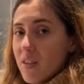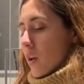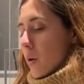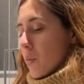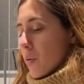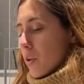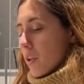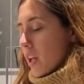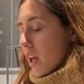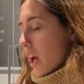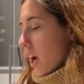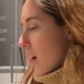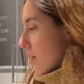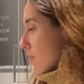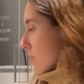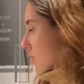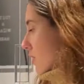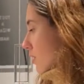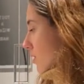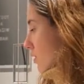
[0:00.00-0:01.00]
So I'm gonna
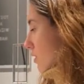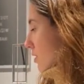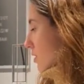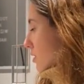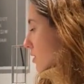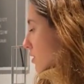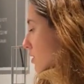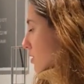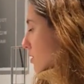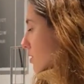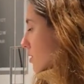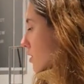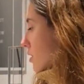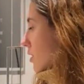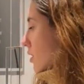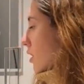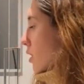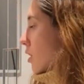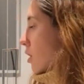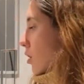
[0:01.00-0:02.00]
have this
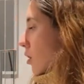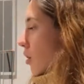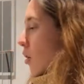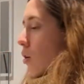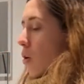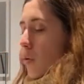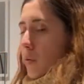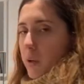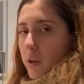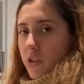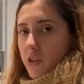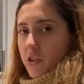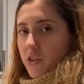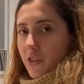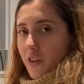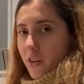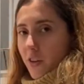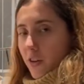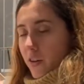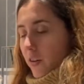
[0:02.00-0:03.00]

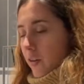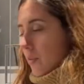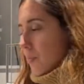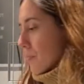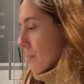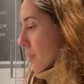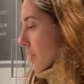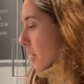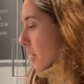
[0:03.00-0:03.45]
original